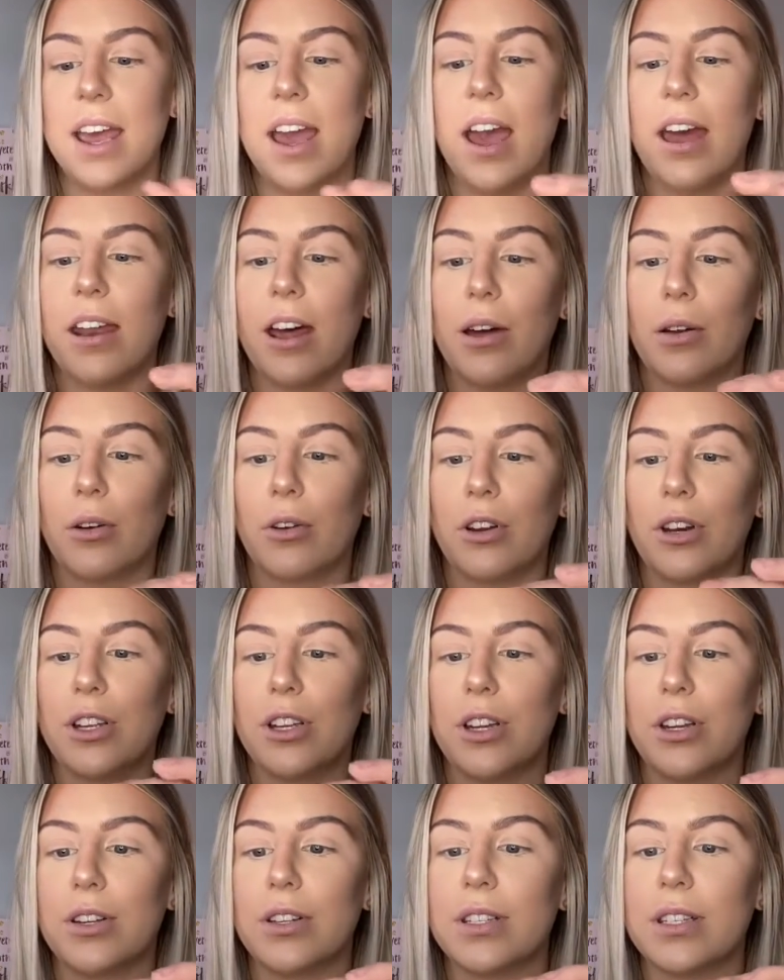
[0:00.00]
and I'm going to
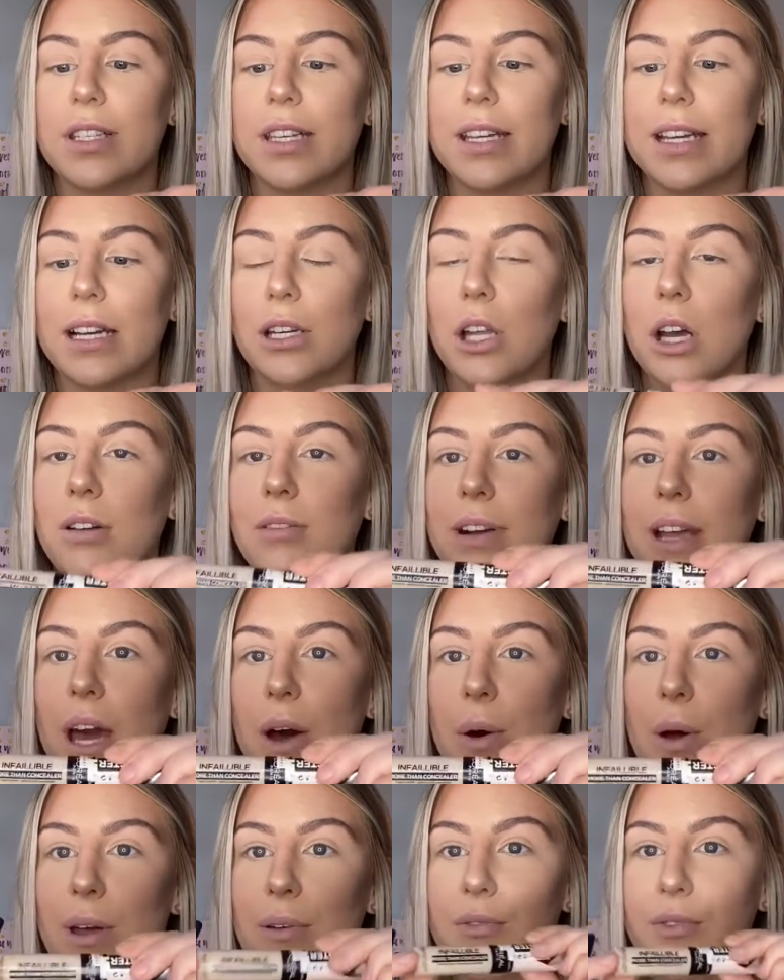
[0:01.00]
use the
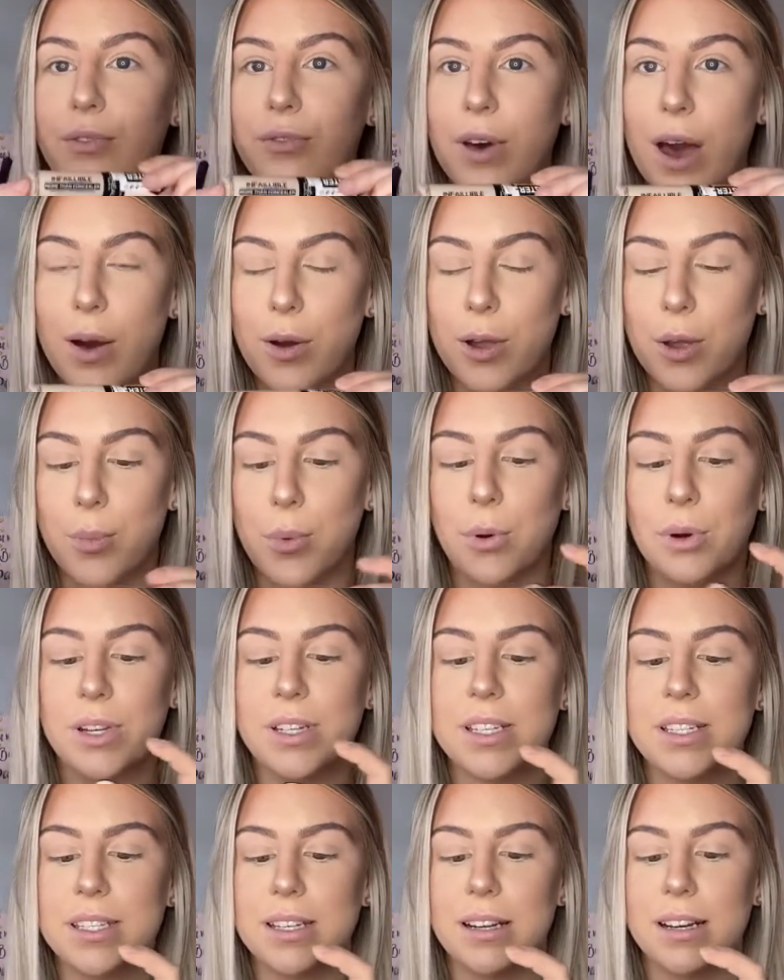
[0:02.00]
L'Oreal Infallible
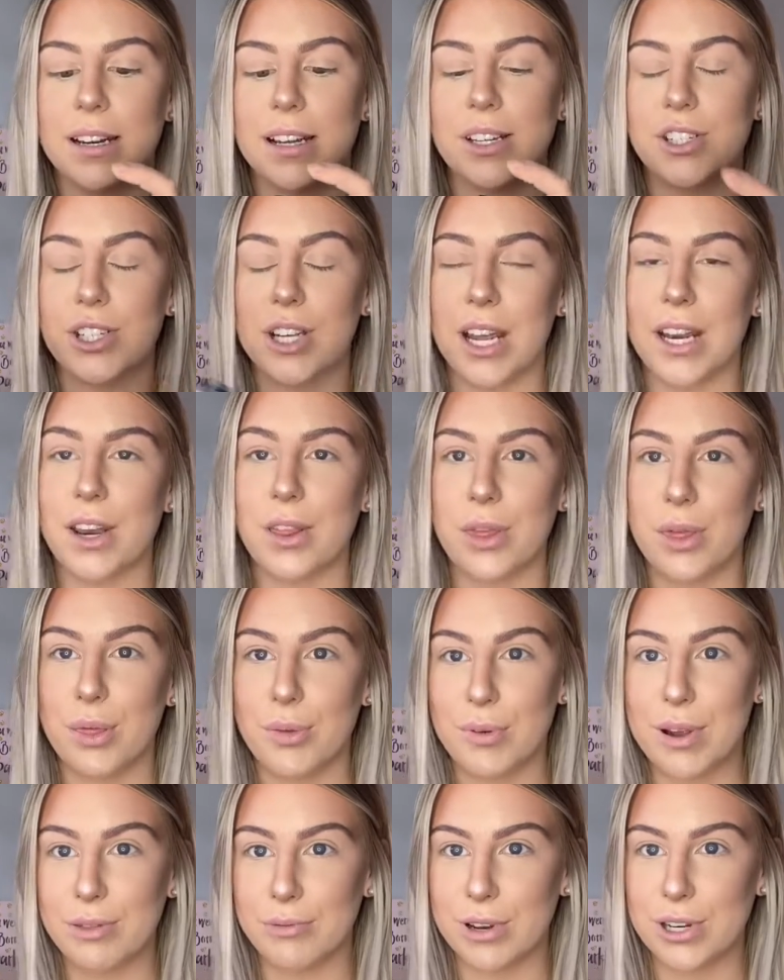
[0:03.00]
concealer in shade
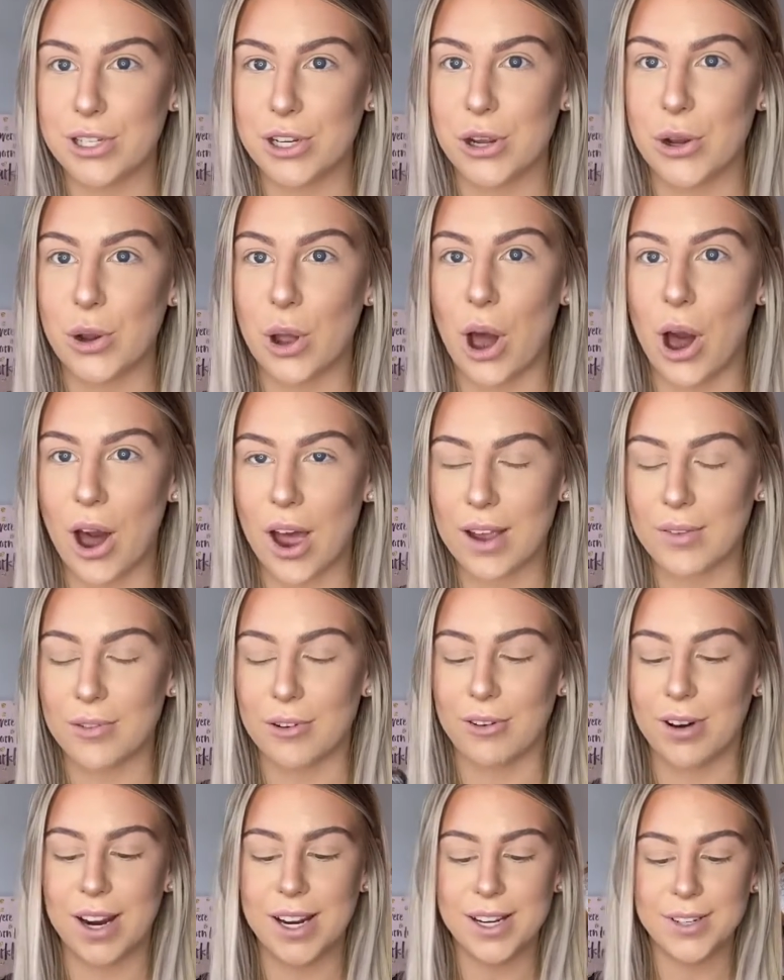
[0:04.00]
332
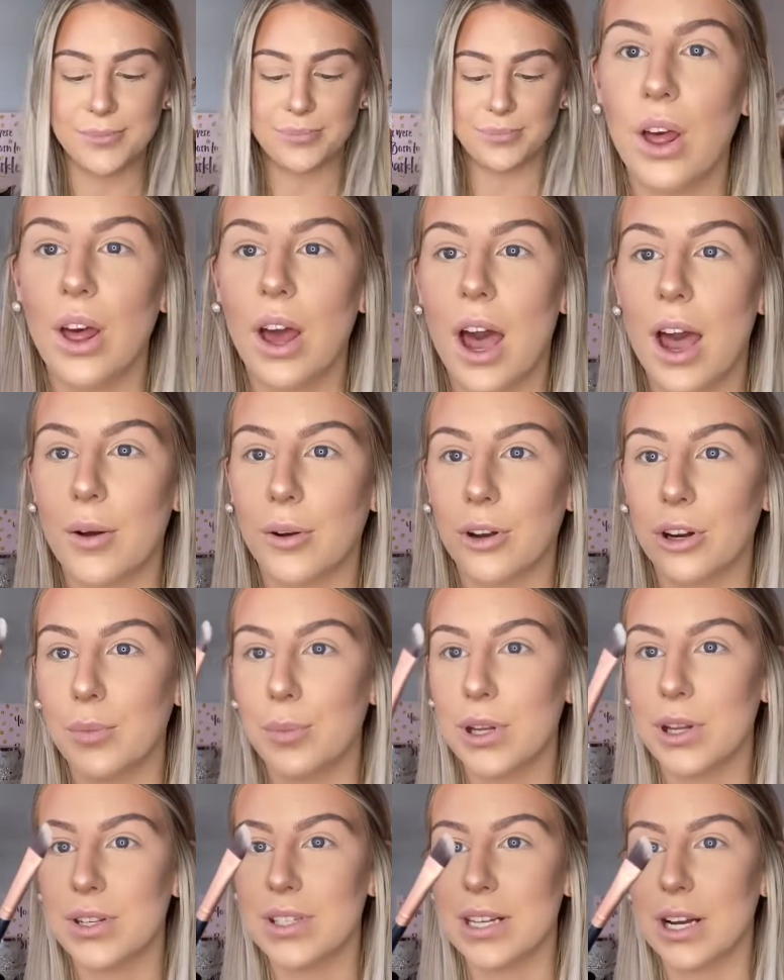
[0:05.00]
Ivory. I'm going to
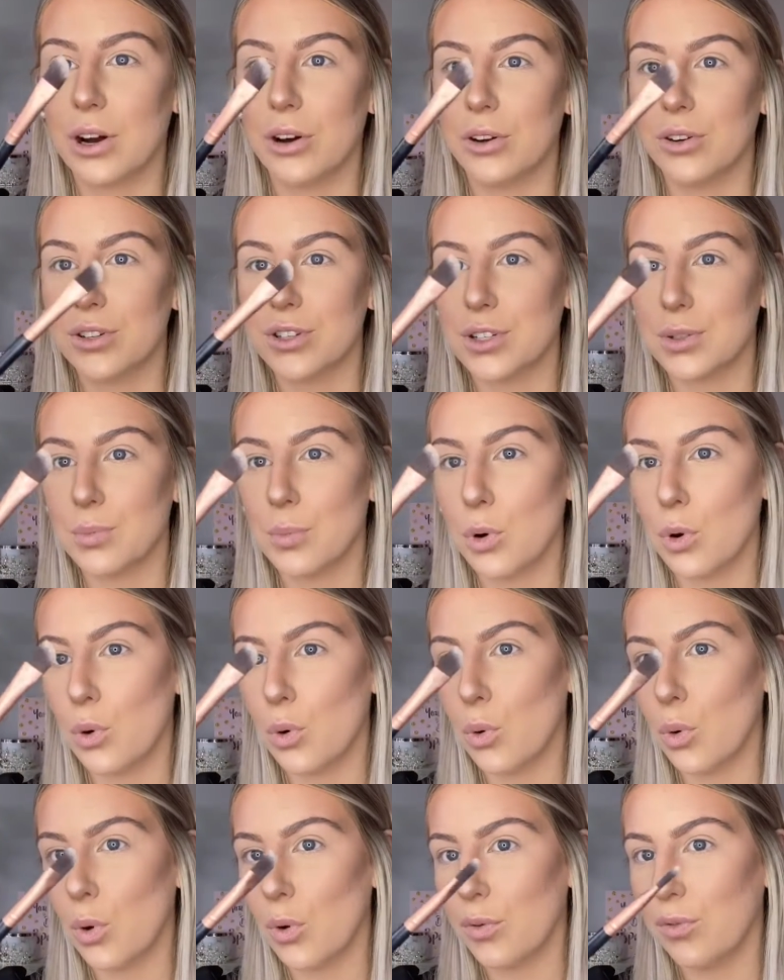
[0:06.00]
be using on a
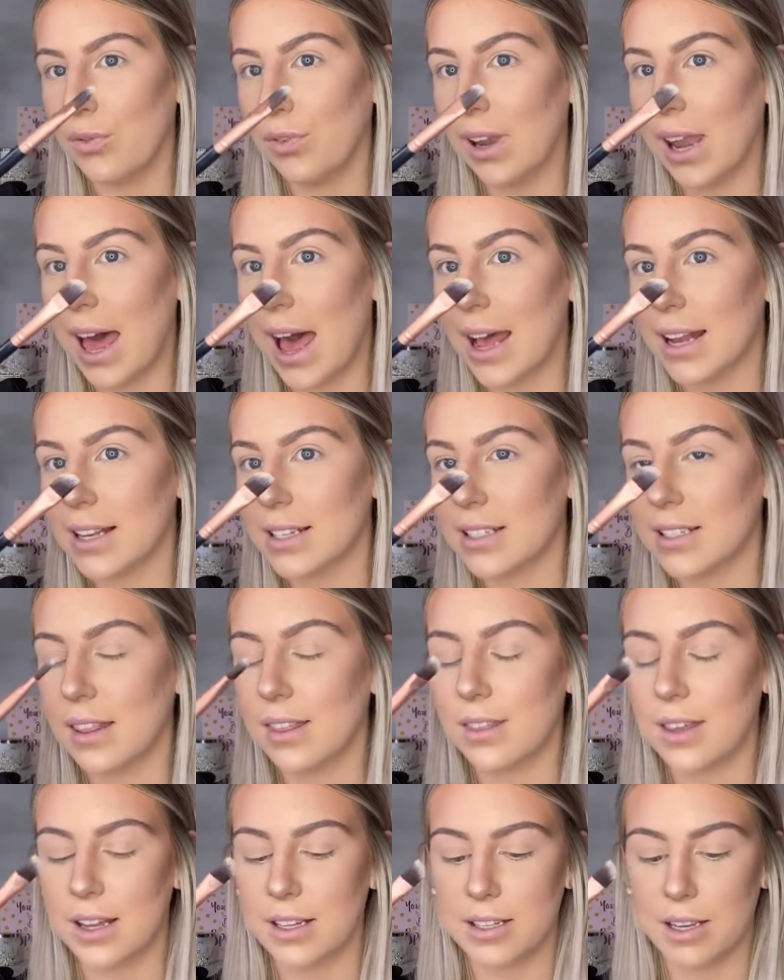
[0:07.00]
small flat
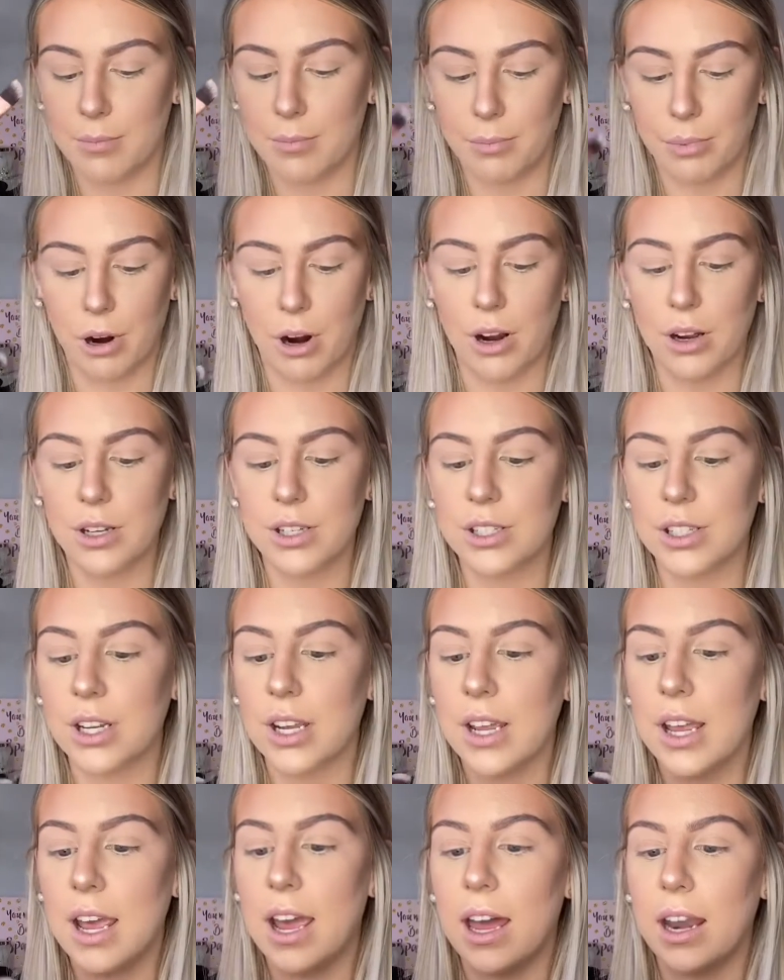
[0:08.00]
synthetic brush,
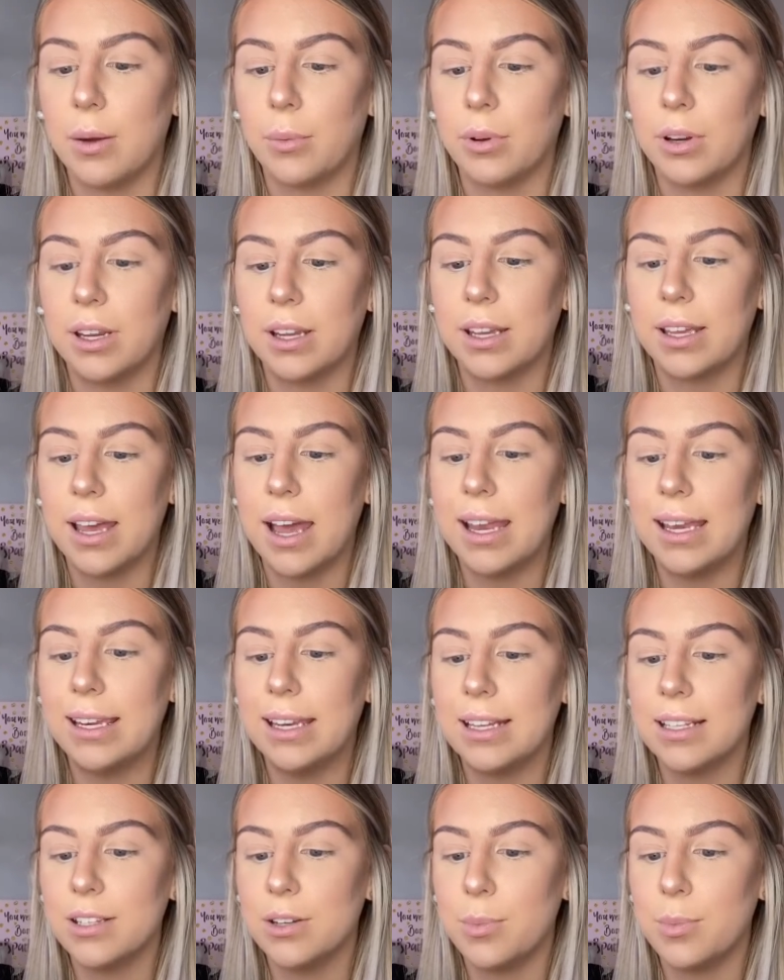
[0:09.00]
and I'm going to get a
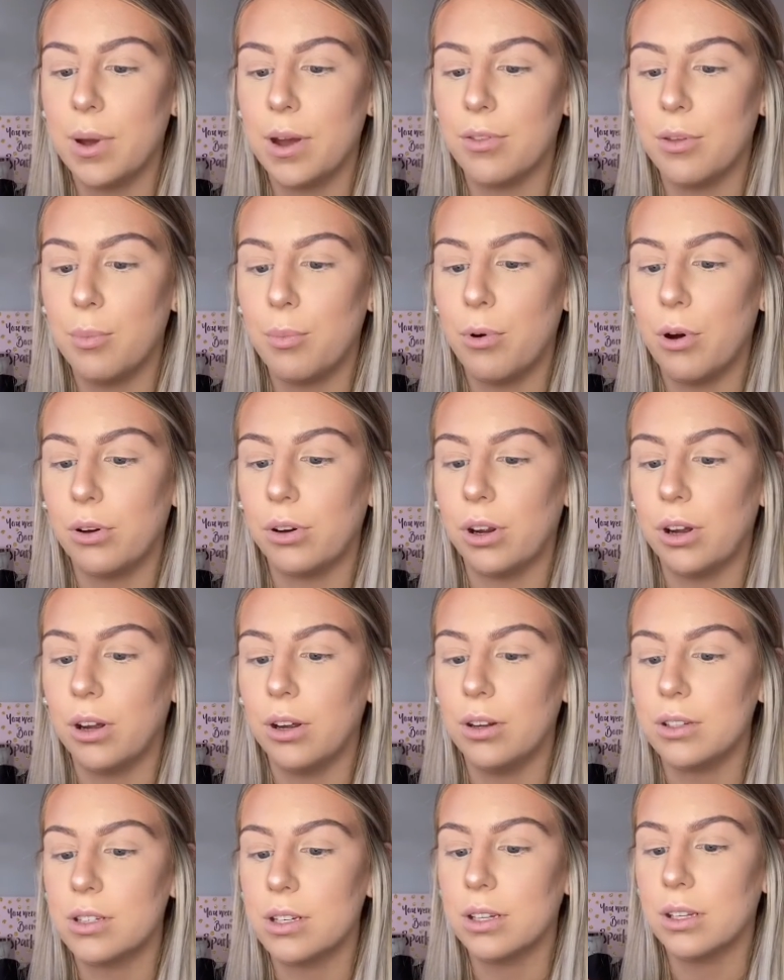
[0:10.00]
little bit of the
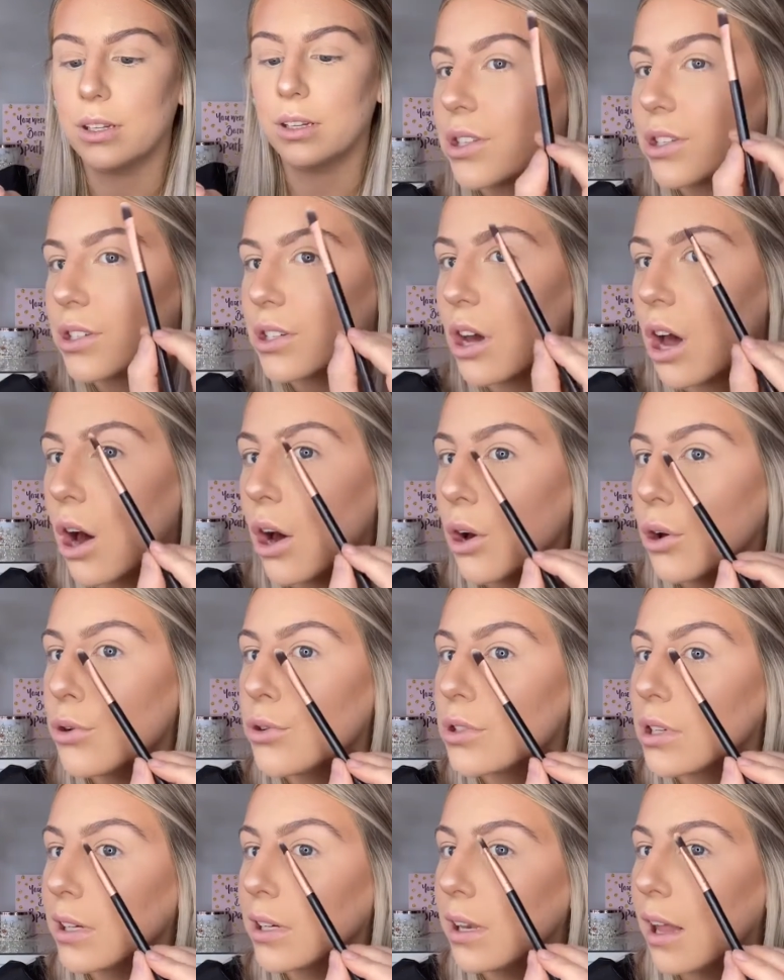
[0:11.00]
product, start
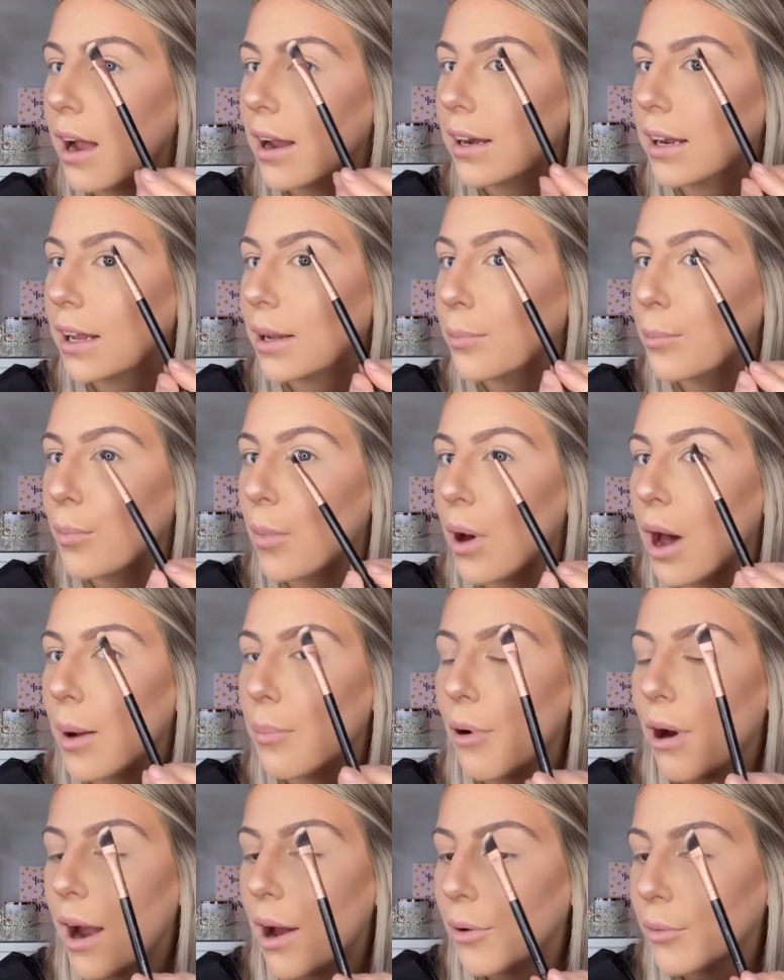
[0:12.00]
underlining my
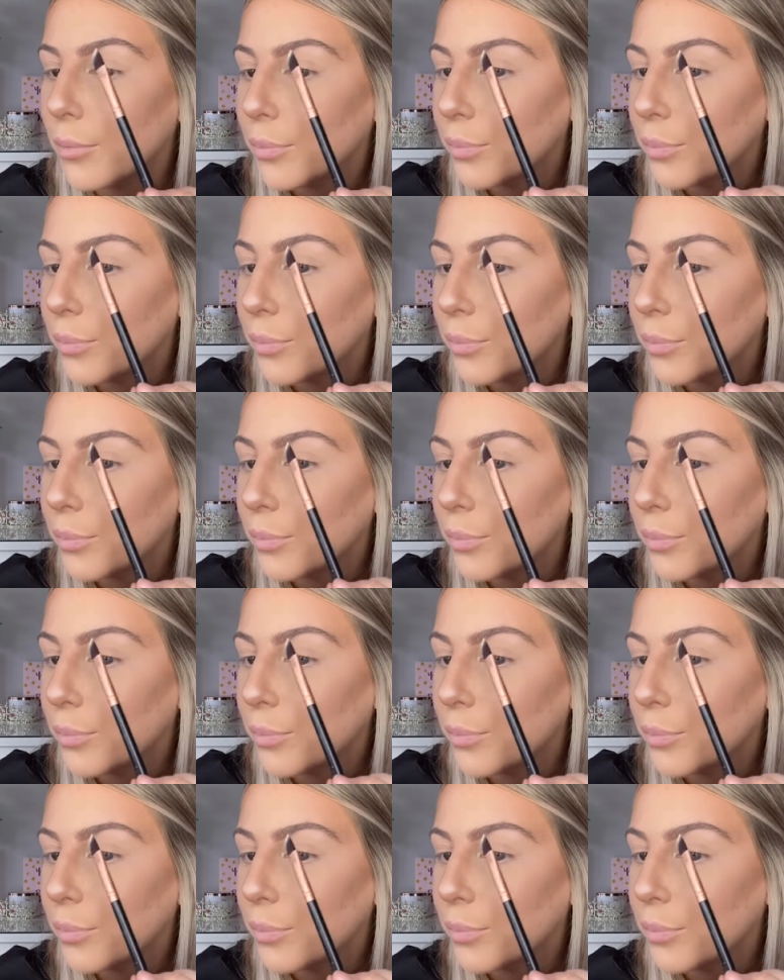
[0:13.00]
brow.